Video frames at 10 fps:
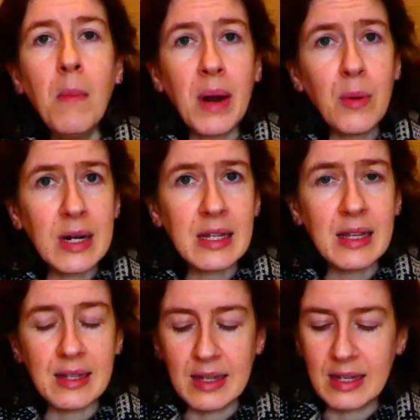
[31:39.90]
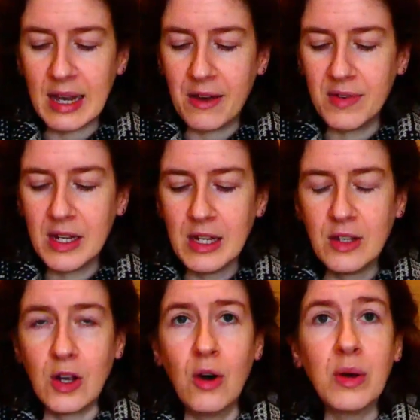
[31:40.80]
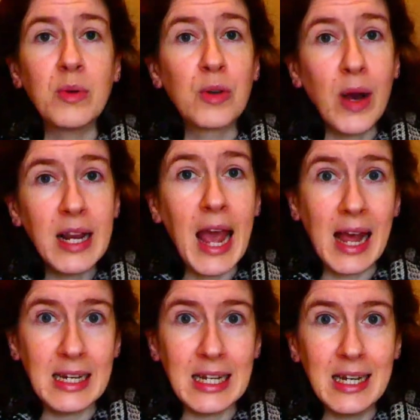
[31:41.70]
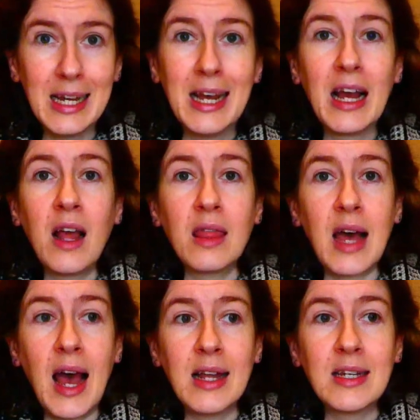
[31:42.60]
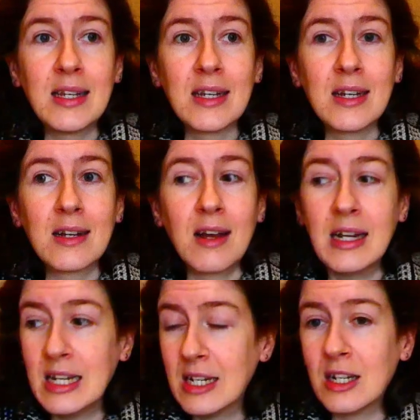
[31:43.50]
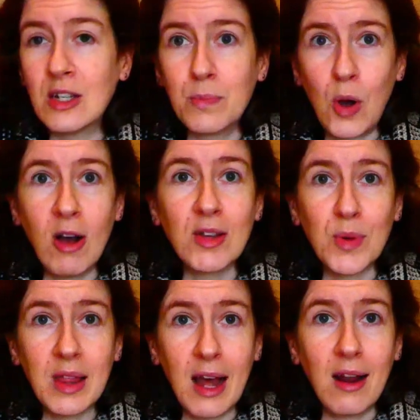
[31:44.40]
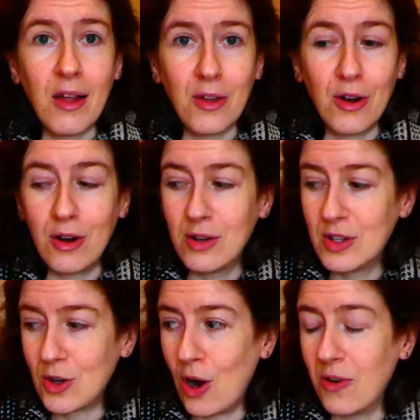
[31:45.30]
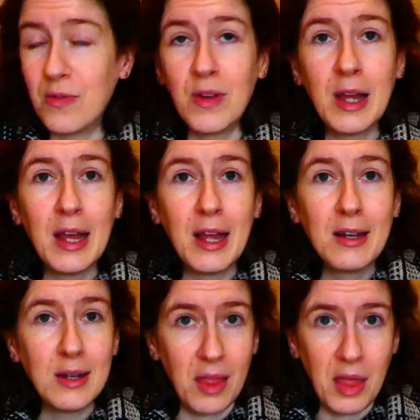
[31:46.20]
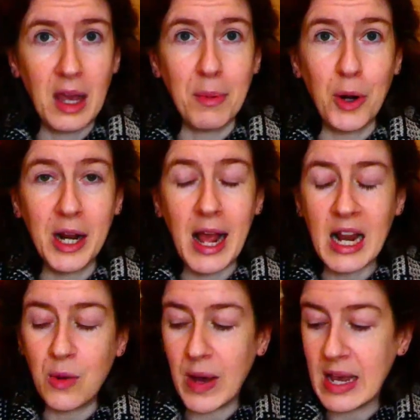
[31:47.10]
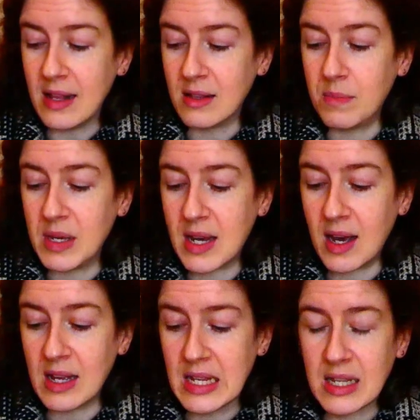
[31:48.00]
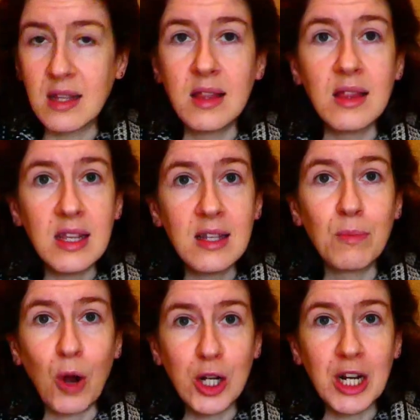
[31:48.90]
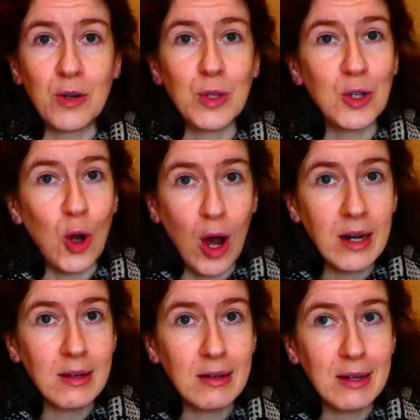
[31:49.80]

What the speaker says: But I want to send this as a gift. So it was quite handy that I needed to just pause with that other scarf to think about it anyways, because this project was not